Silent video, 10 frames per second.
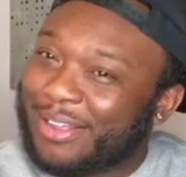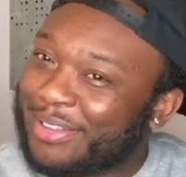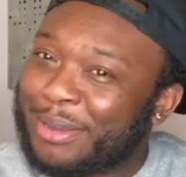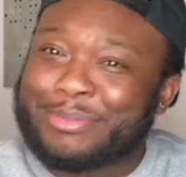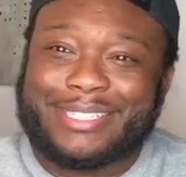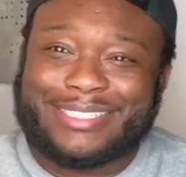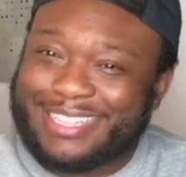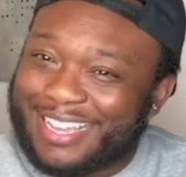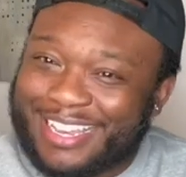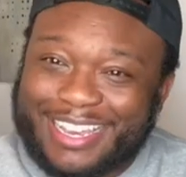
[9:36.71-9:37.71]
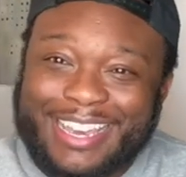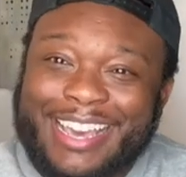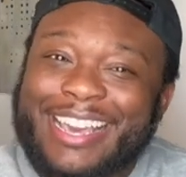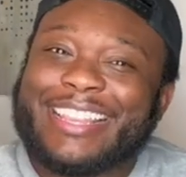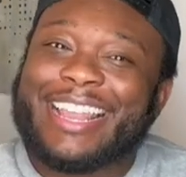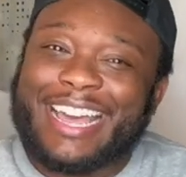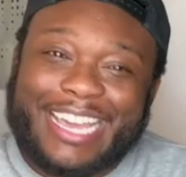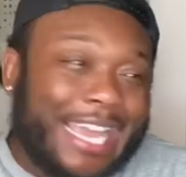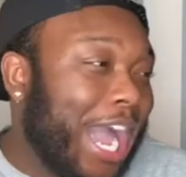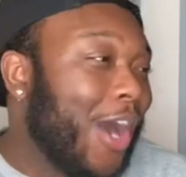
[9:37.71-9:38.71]
I'm just saying.
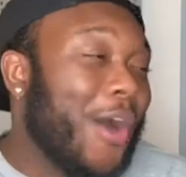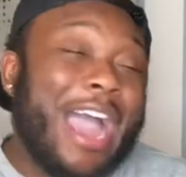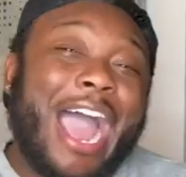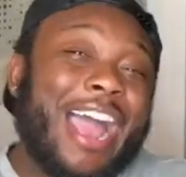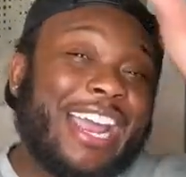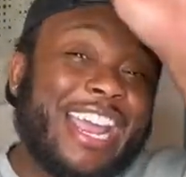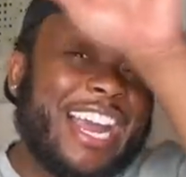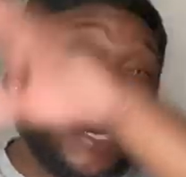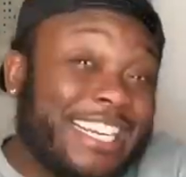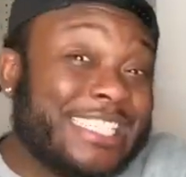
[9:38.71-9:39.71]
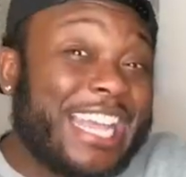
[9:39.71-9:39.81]
Like, and honestly,